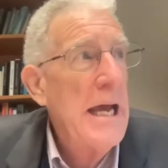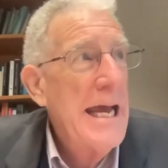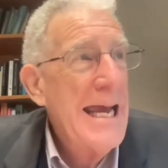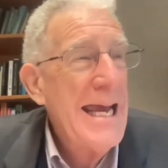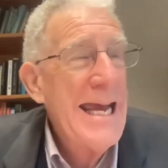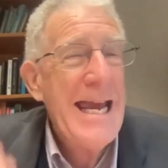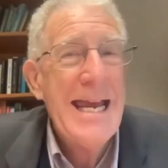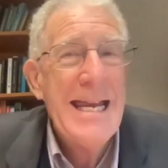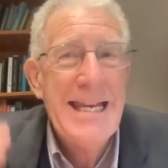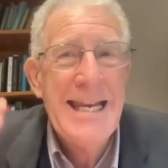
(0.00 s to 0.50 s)

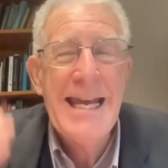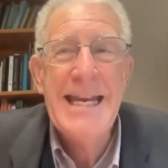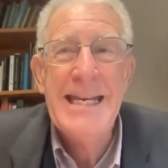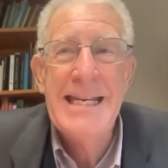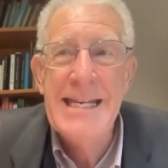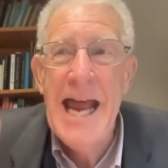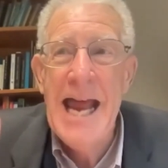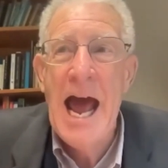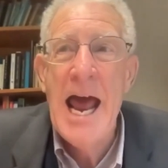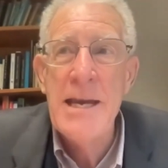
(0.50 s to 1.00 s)
He
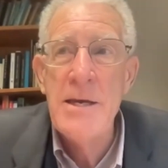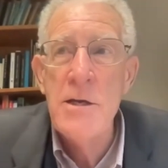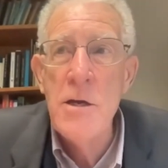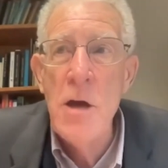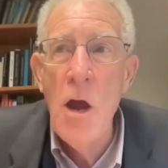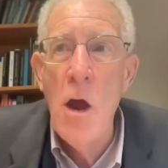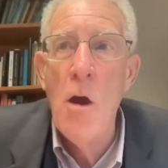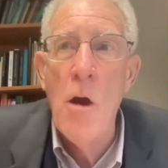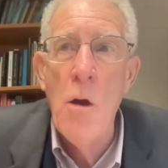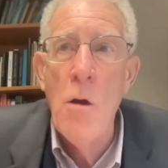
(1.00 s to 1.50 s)
did not
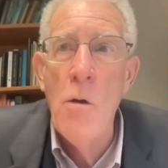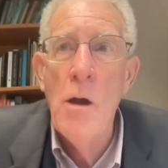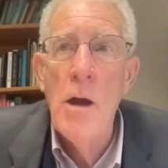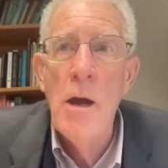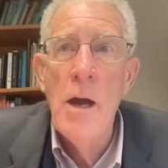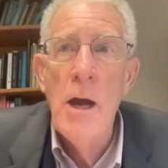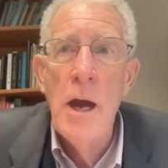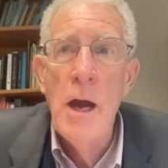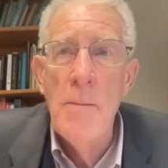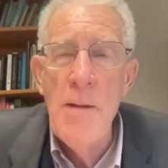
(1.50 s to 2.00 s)
know
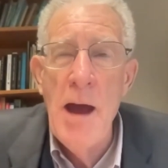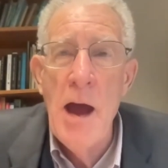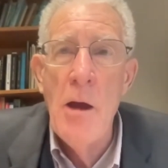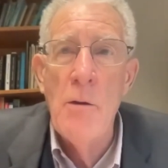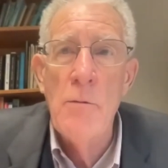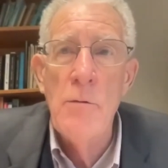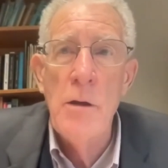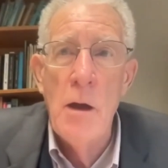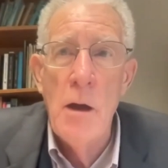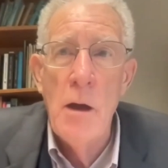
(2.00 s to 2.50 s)

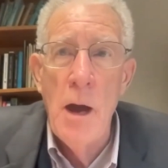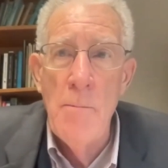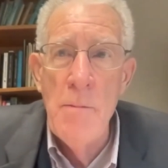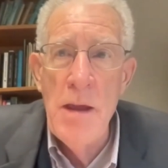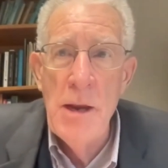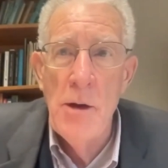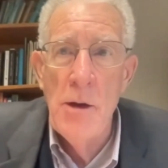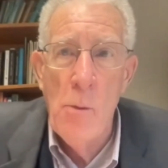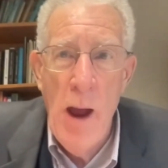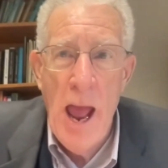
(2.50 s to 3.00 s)
about
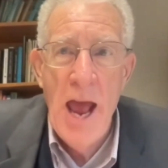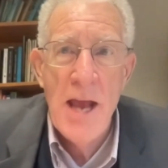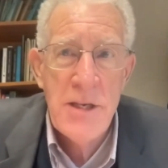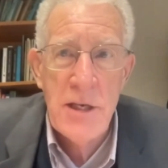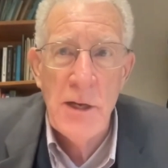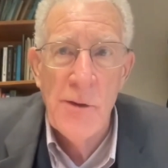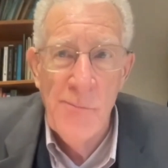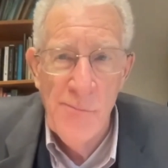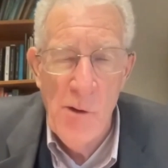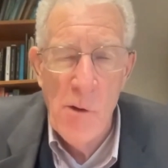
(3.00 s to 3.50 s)
amino
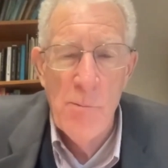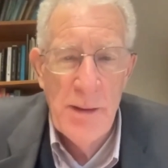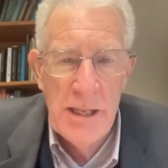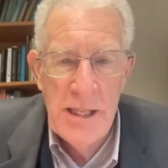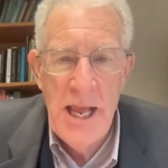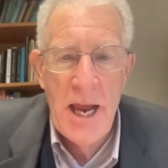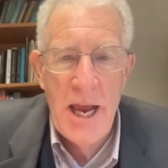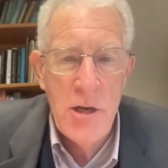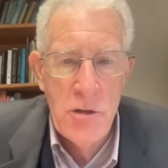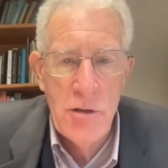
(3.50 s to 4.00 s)
acid
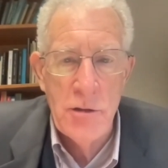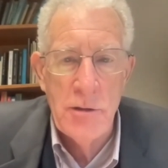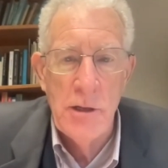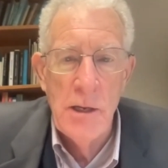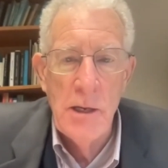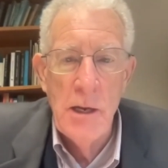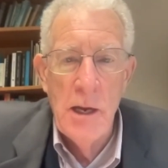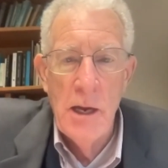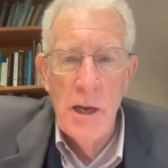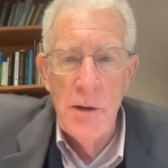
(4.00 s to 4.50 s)
fermentation,
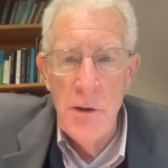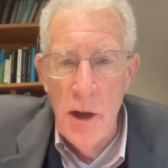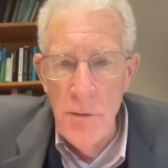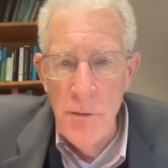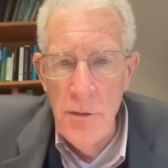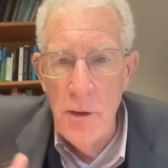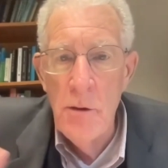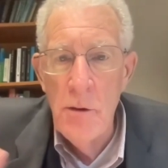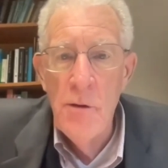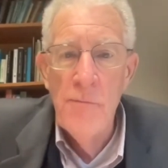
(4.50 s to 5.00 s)

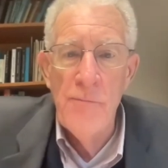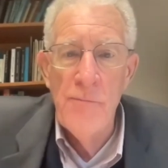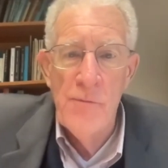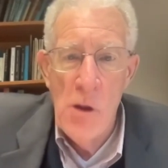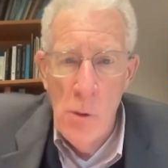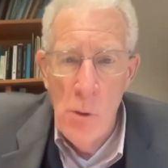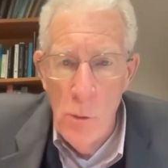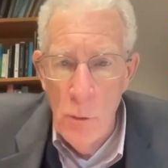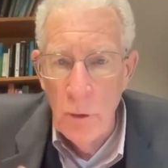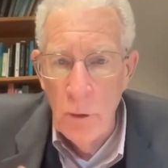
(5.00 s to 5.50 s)
another
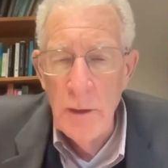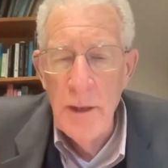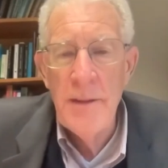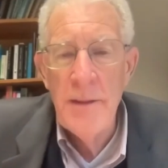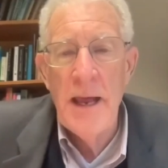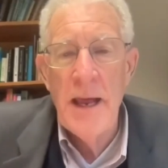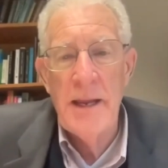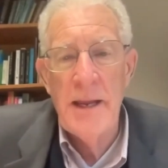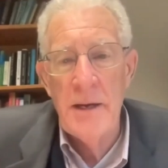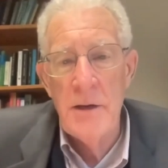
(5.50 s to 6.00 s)
fuel
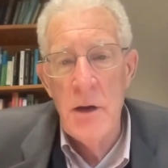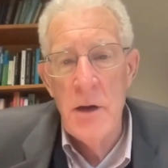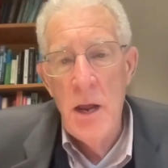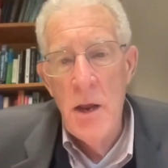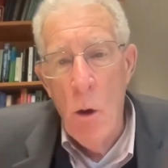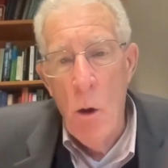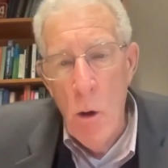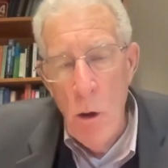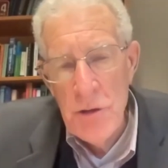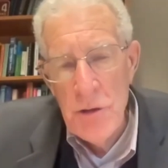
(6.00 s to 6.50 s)
that can
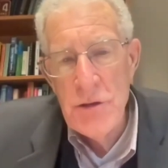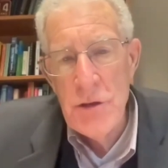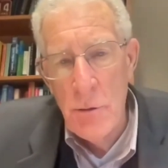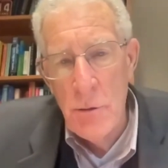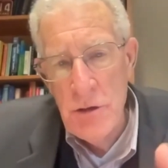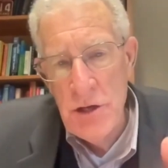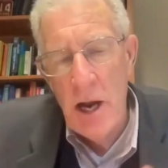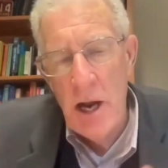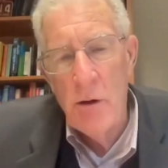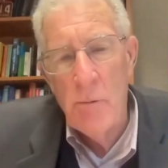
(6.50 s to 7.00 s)

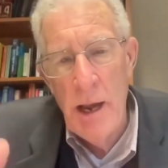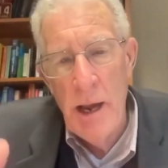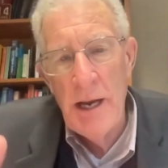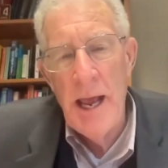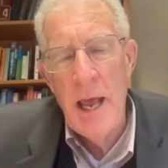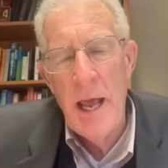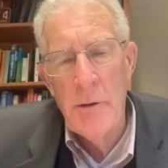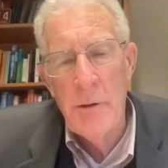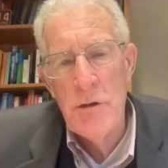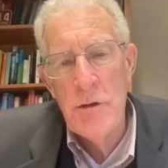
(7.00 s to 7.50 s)
also
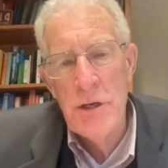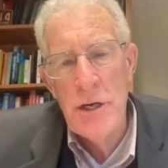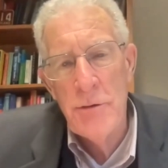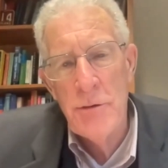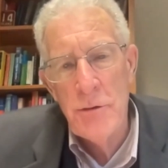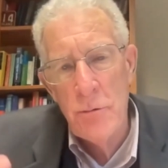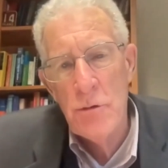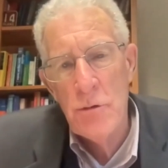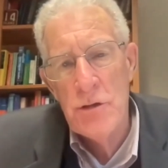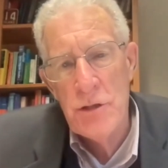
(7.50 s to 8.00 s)
generate energy
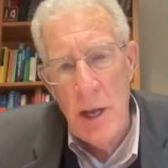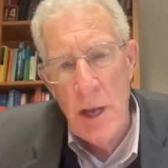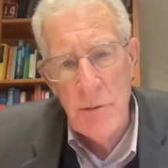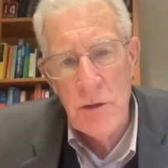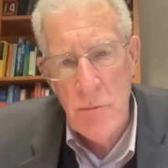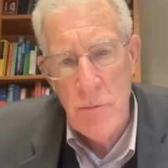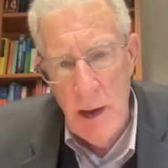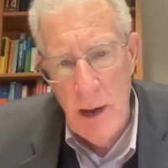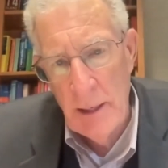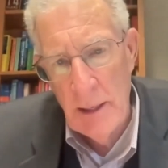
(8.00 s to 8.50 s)
through
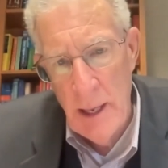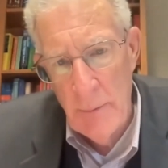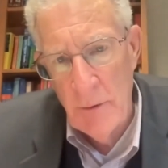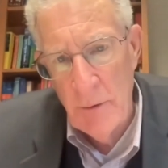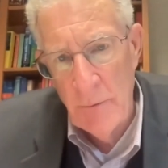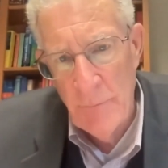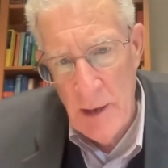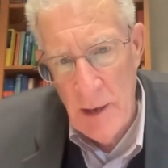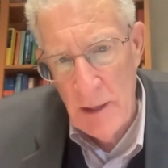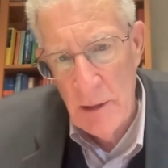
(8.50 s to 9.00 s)
substrate
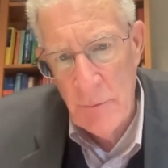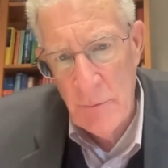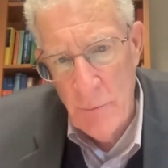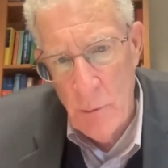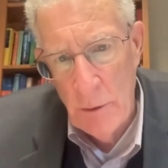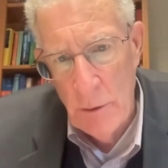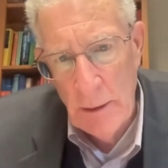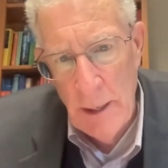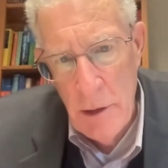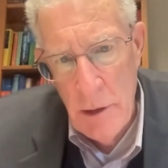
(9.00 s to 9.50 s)
level
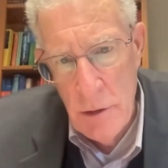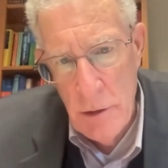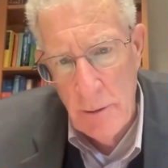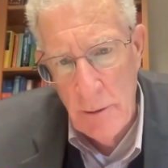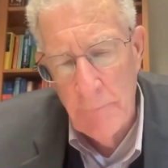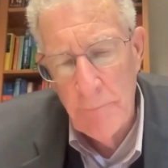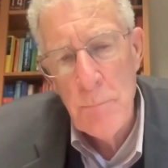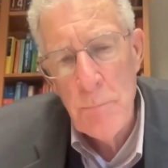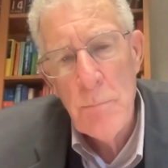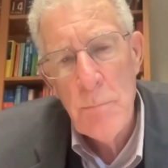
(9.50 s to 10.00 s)

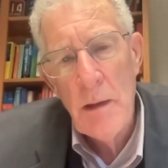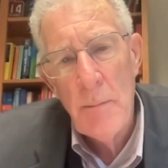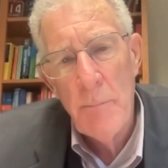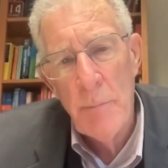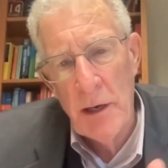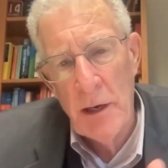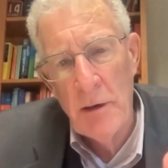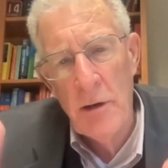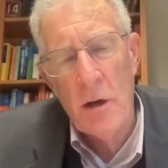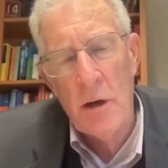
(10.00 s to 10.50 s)
phosphorylation,
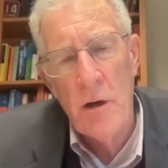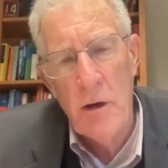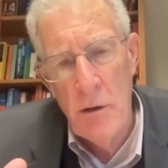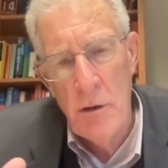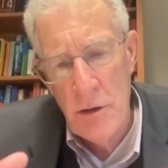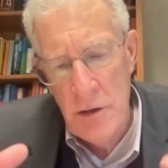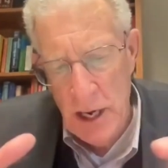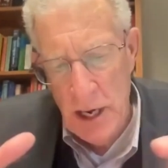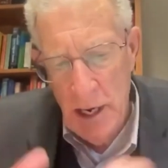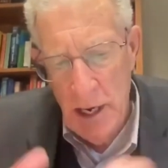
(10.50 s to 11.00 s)
but it
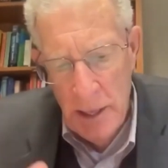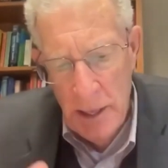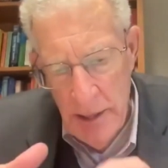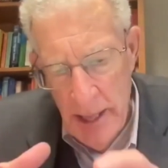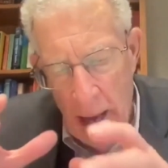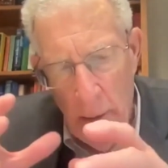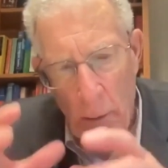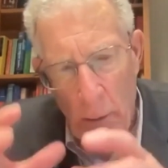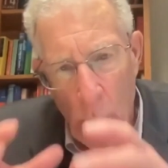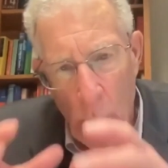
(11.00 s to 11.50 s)
occurs in
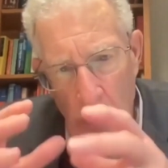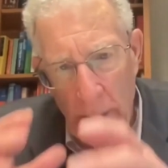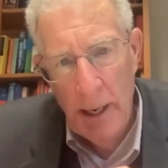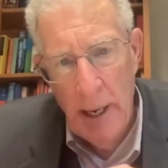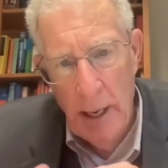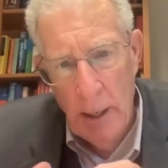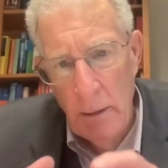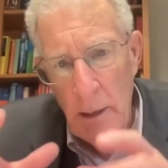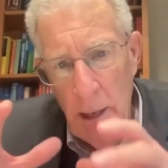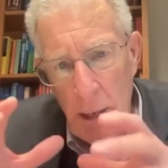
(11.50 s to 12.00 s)
that
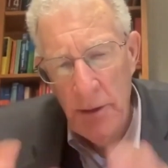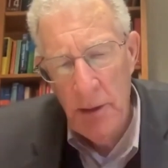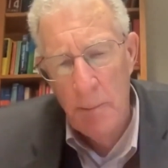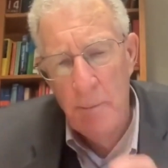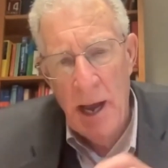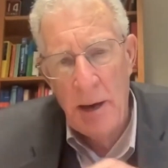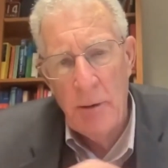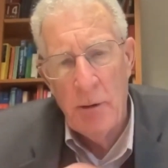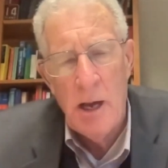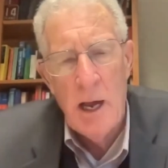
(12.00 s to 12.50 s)
organelle, the
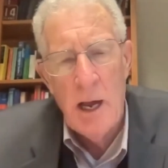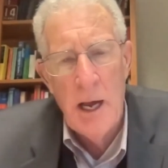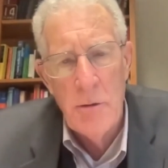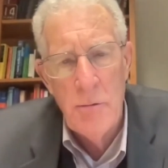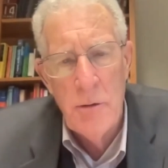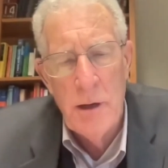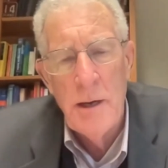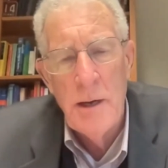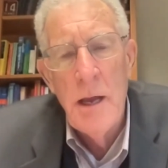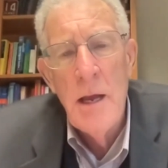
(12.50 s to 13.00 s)

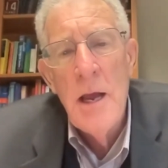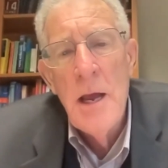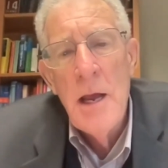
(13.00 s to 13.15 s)
mitochondria.